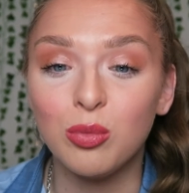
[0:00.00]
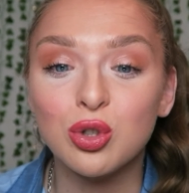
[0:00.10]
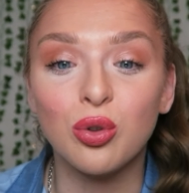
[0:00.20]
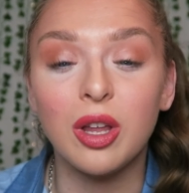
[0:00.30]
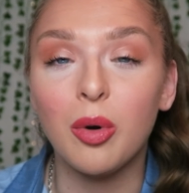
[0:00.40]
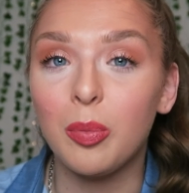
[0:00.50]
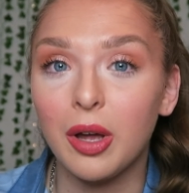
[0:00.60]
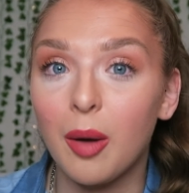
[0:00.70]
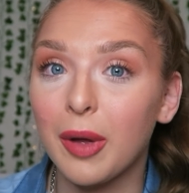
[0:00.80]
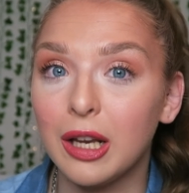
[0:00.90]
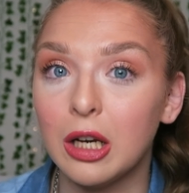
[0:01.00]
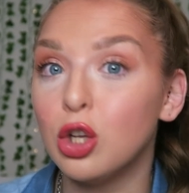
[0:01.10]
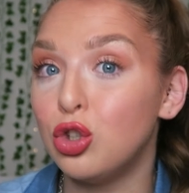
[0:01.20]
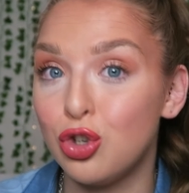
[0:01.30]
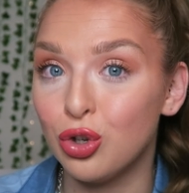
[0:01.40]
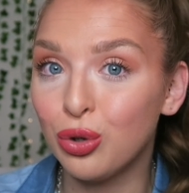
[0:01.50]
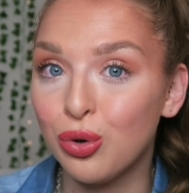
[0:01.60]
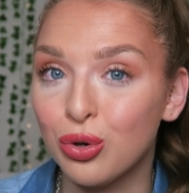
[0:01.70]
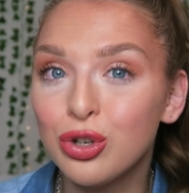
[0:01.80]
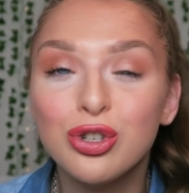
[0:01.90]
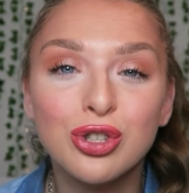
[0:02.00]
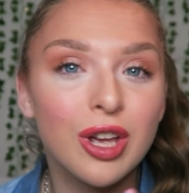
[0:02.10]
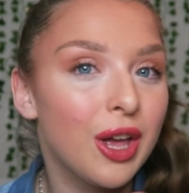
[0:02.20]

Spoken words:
so they will be up in due course.